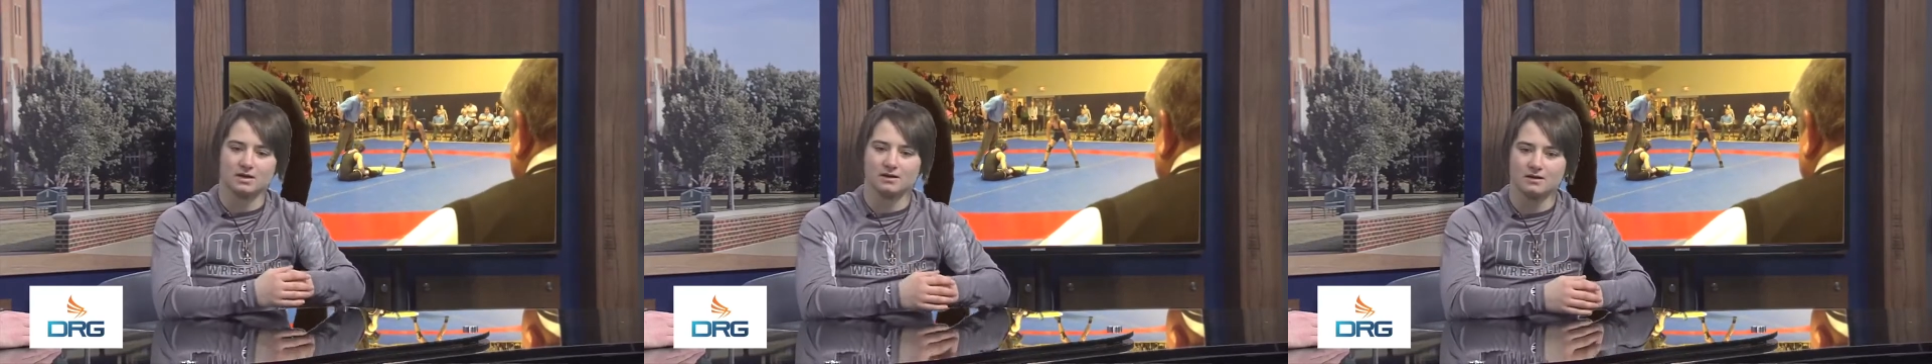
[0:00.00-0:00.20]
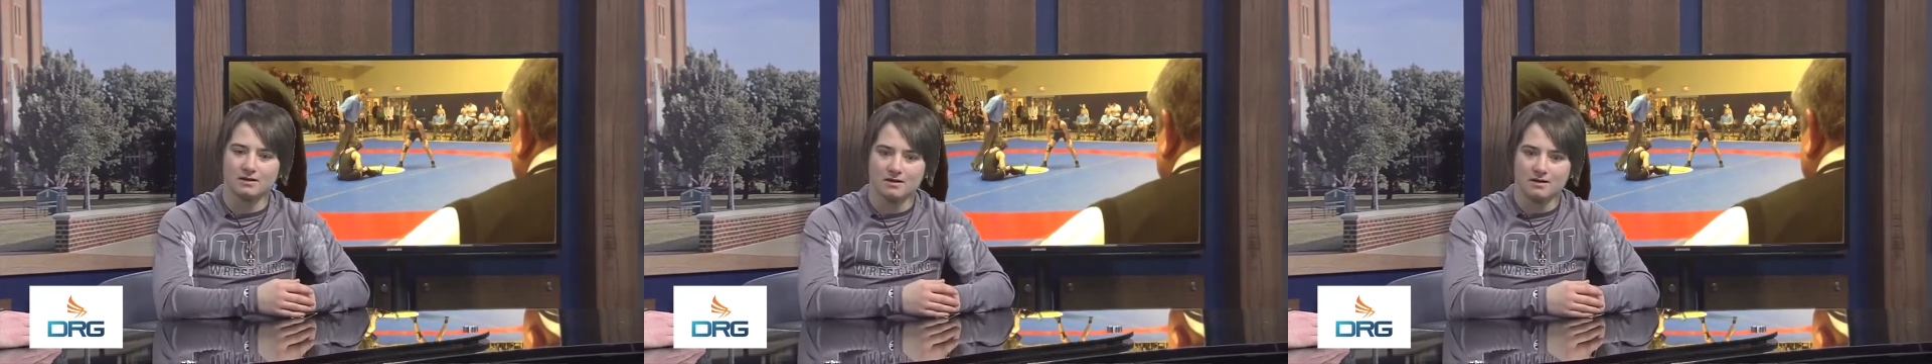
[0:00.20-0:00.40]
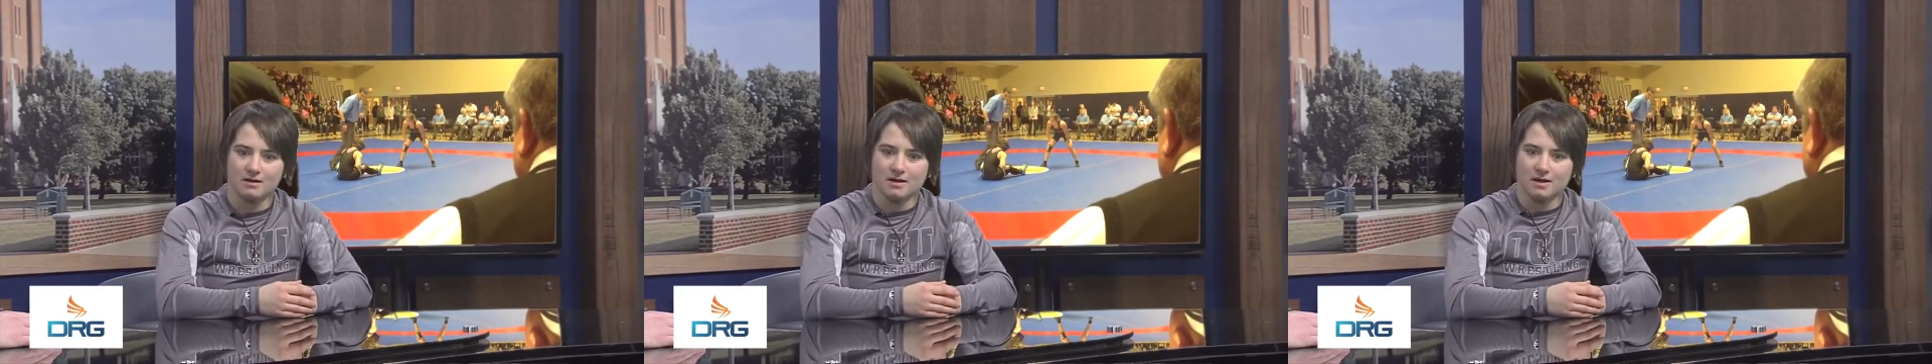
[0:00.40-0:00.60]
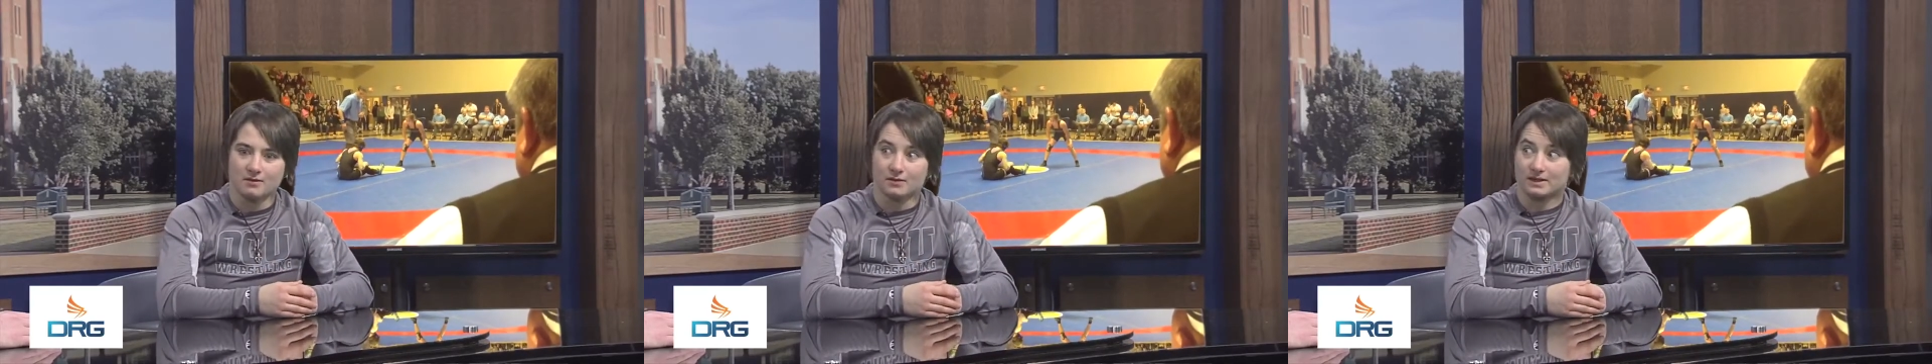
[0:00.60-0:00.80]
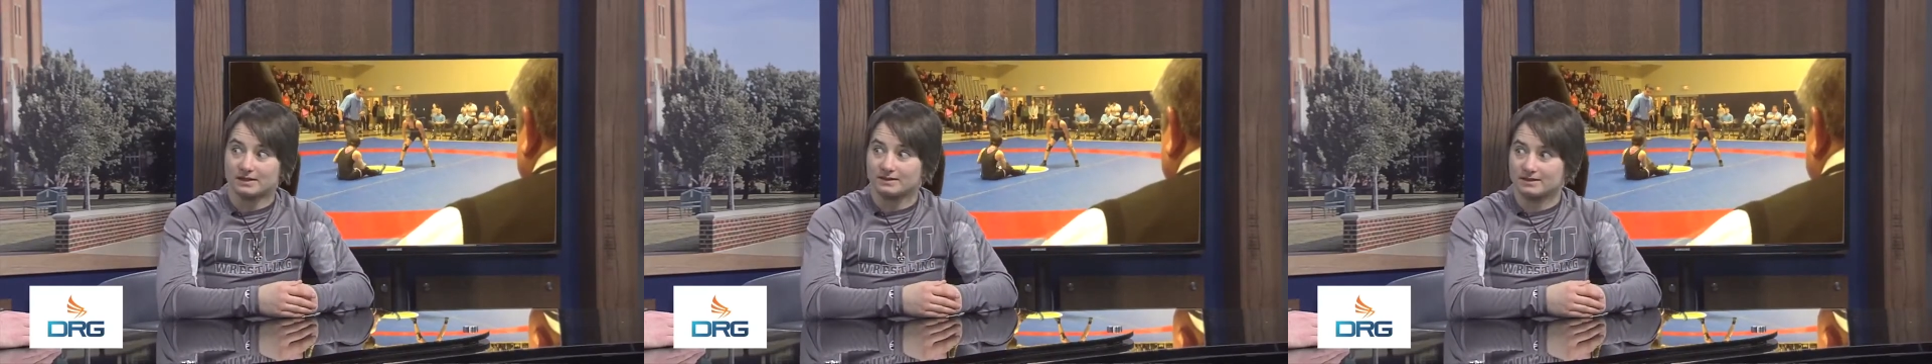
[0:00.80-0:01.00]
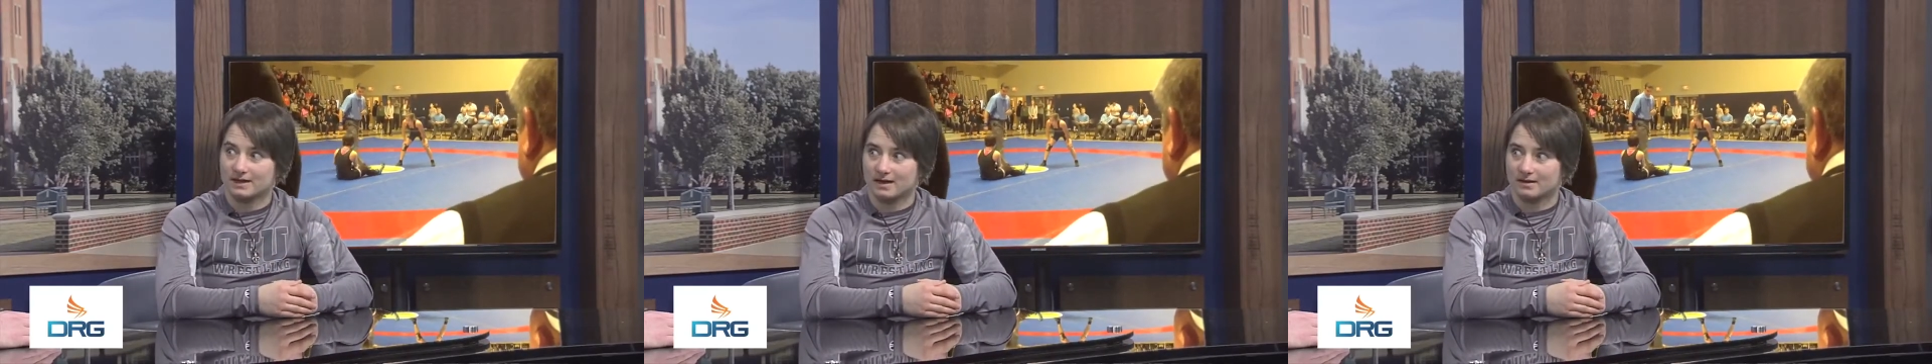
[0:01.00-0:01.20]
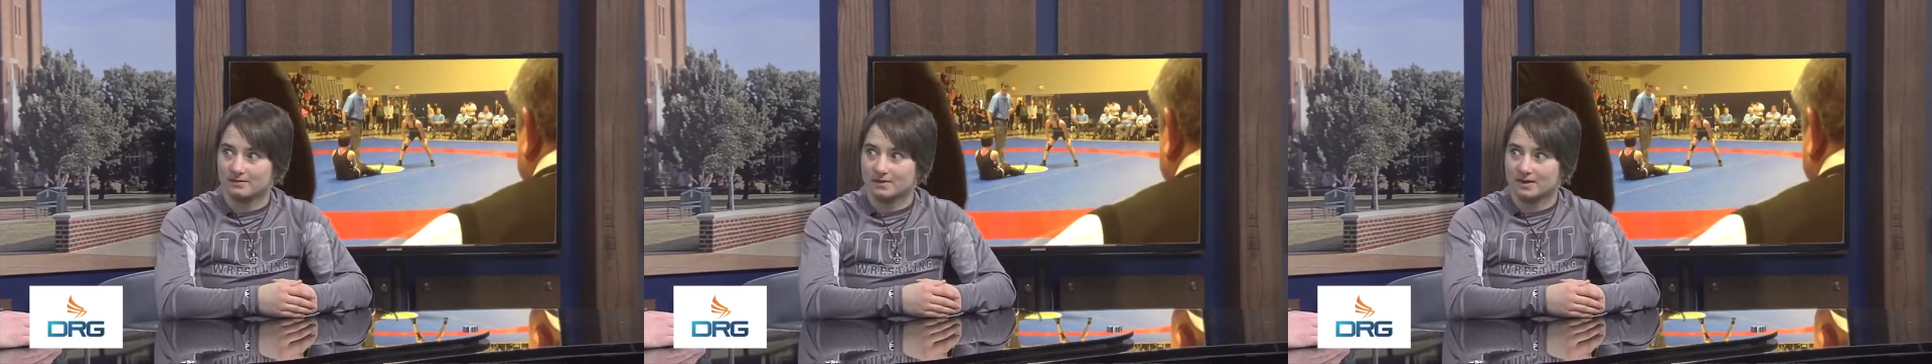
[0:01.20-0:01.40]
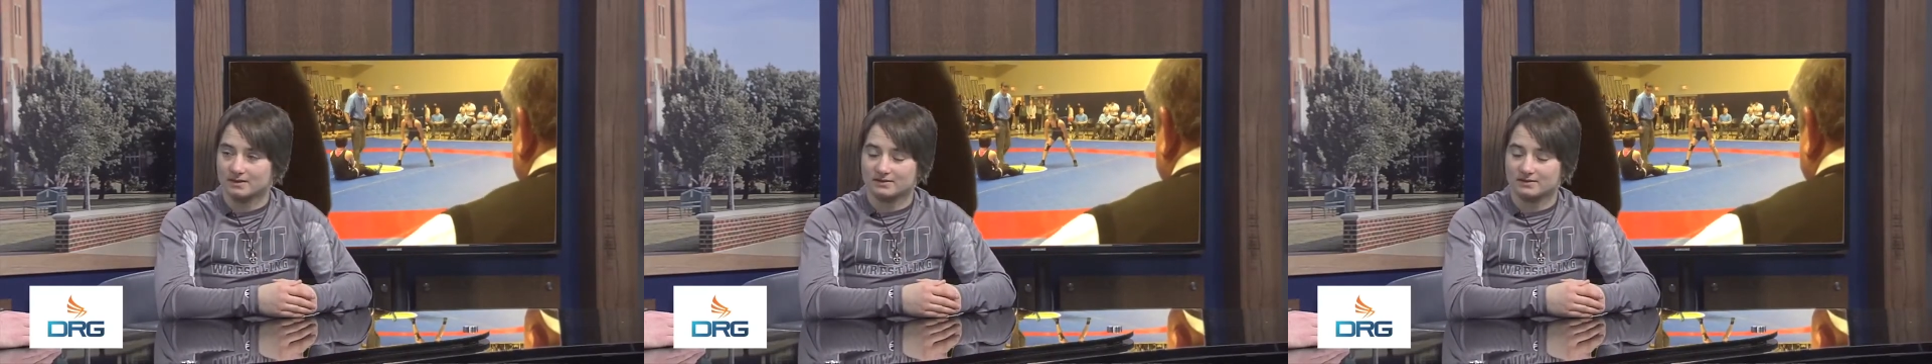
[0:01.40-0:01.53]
and really scared me.